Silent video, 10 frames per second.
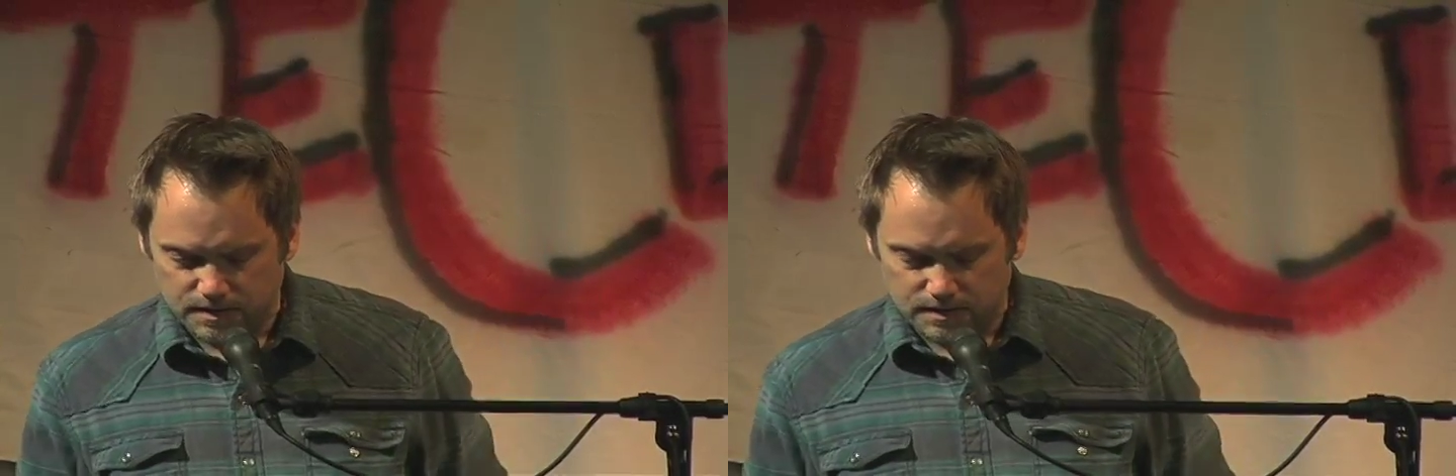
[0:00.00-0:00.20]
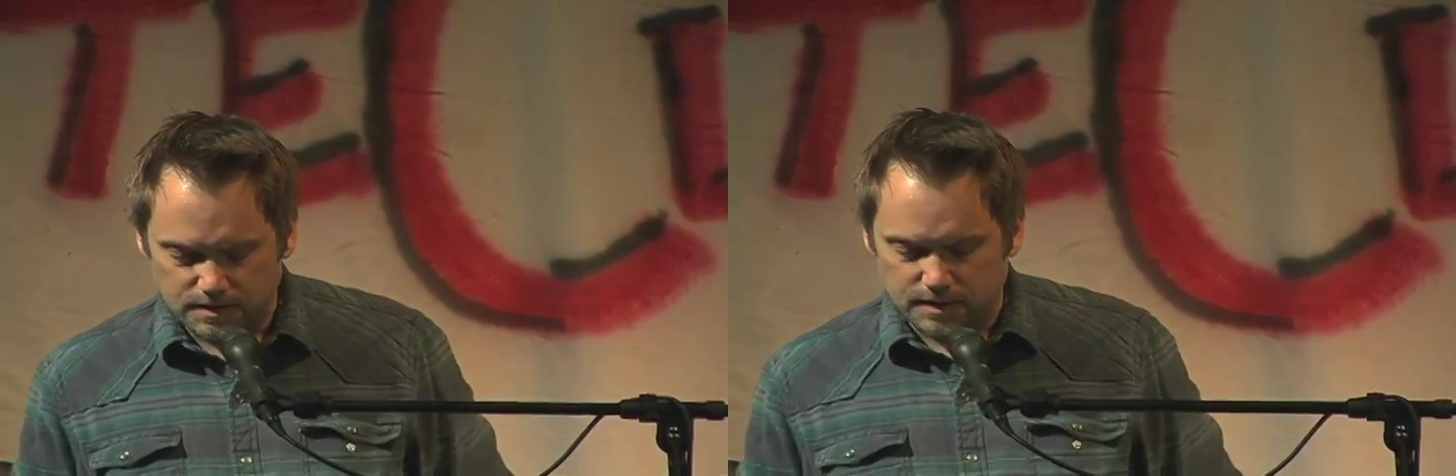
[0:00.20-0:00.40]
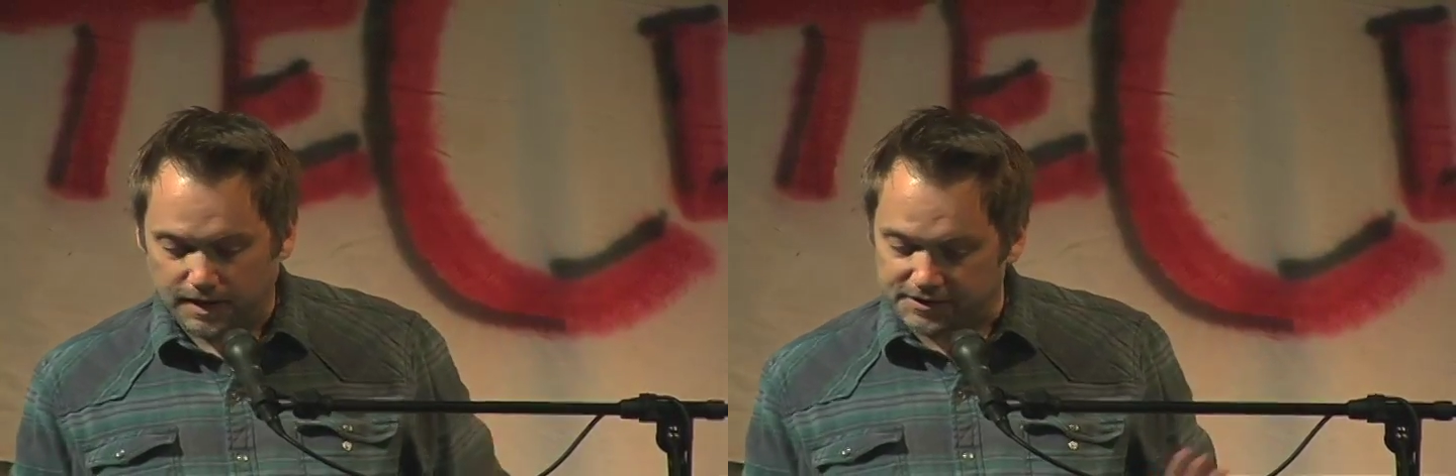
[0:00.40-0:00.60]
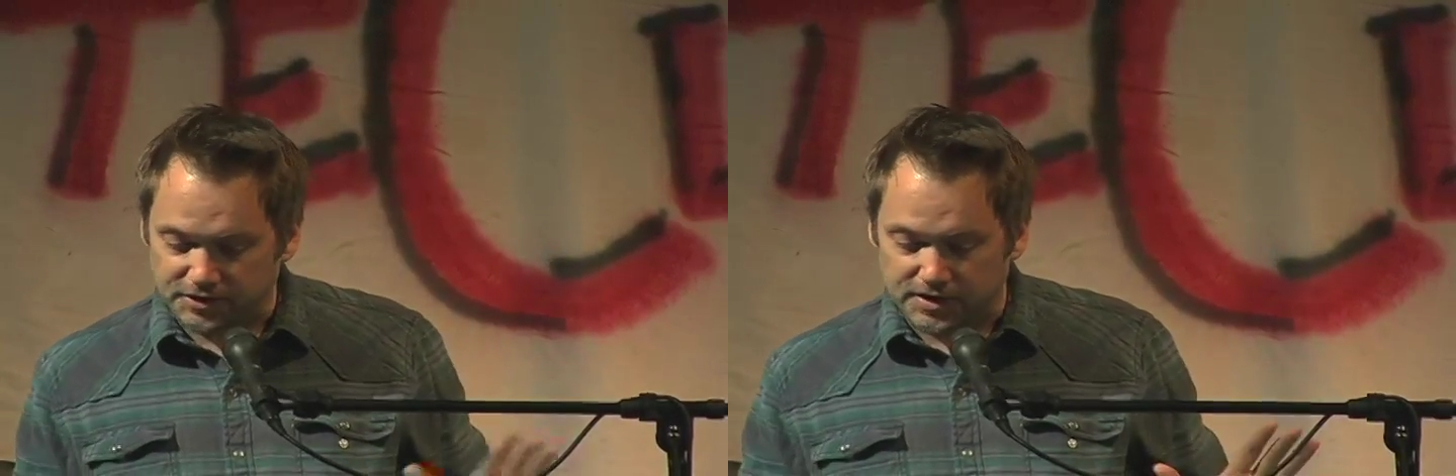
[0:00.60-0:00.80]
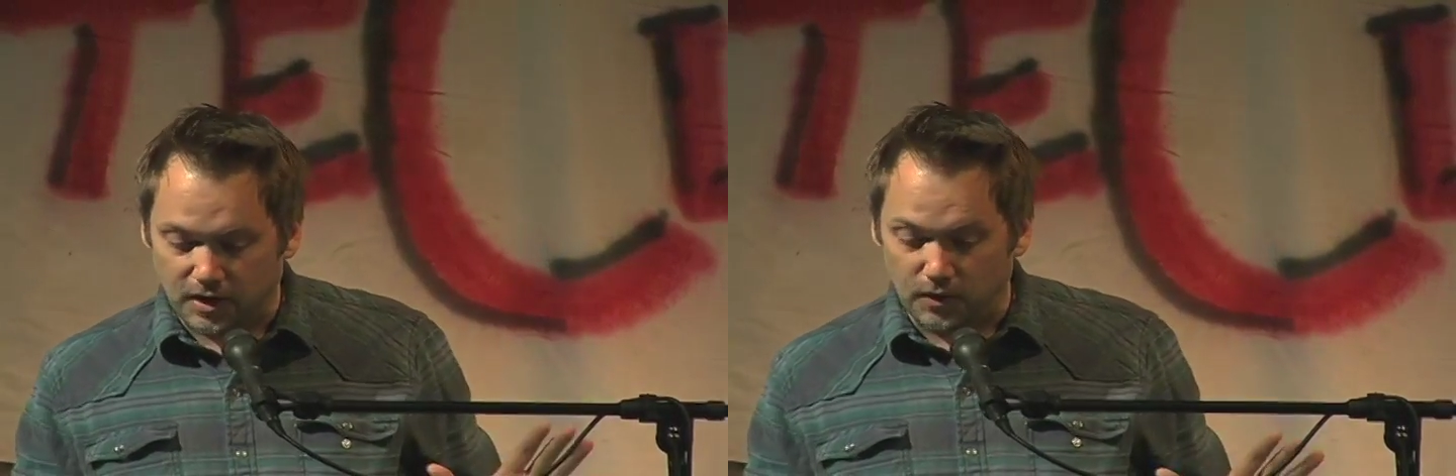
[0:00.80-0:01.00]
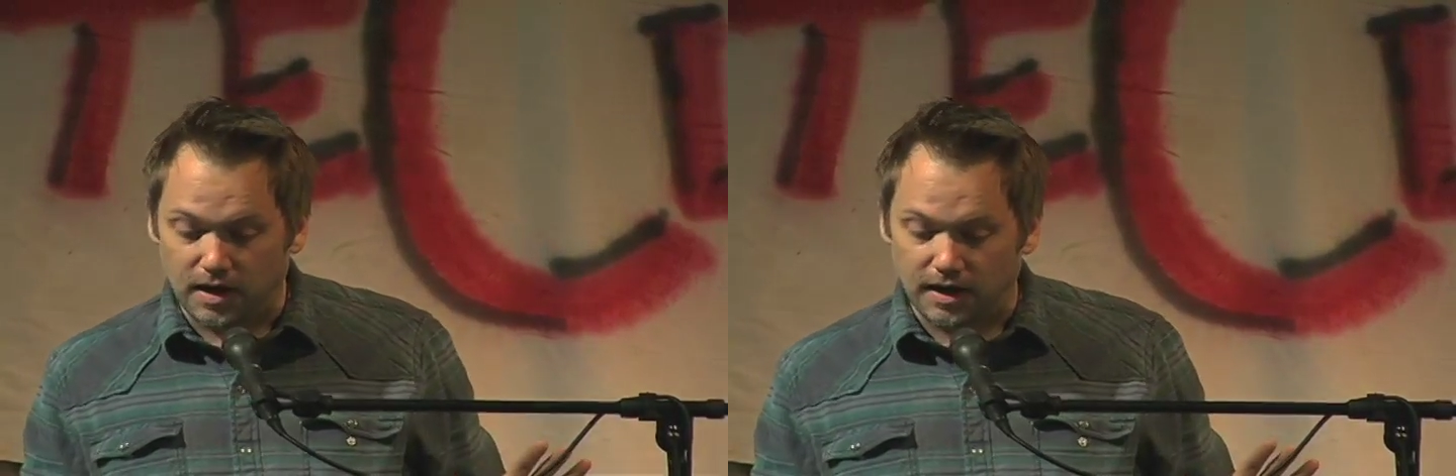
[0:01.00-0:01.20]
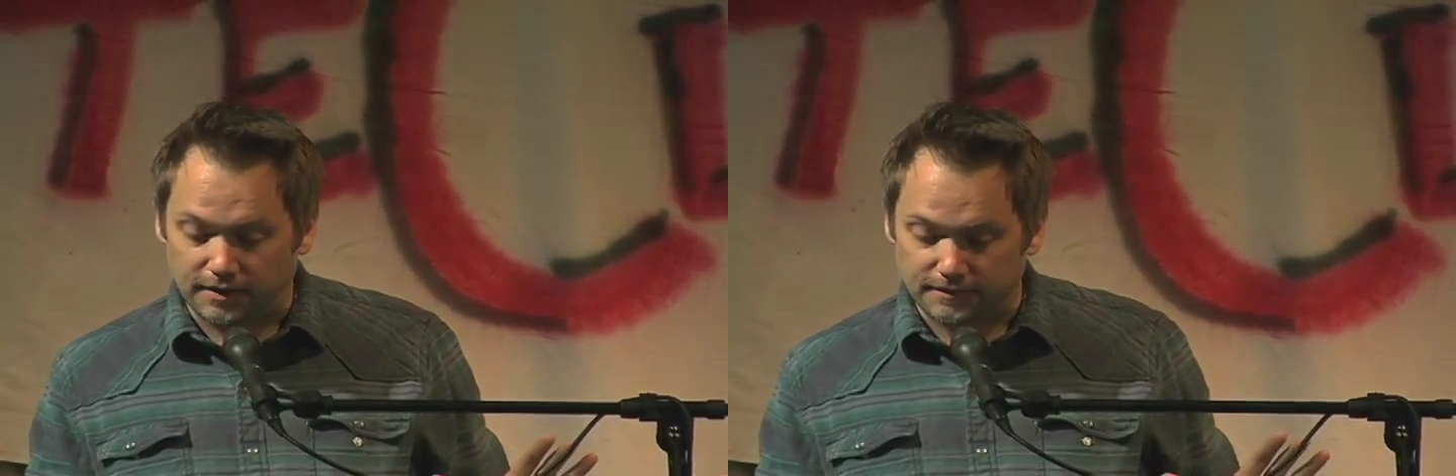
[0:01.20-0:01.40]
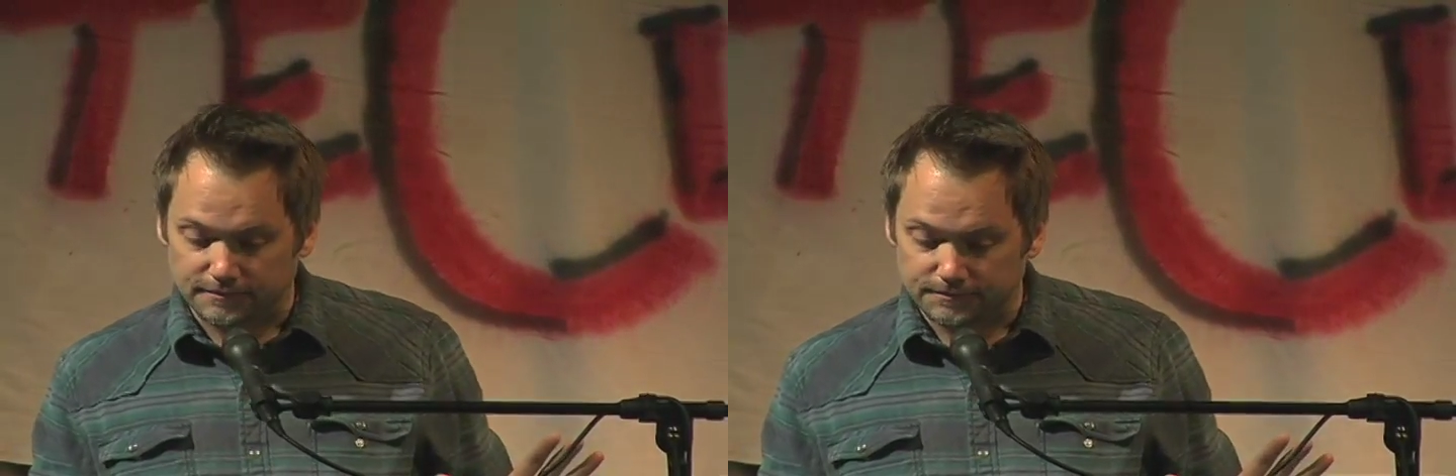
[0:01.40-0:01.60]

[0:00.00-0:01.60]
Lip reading: I could go on.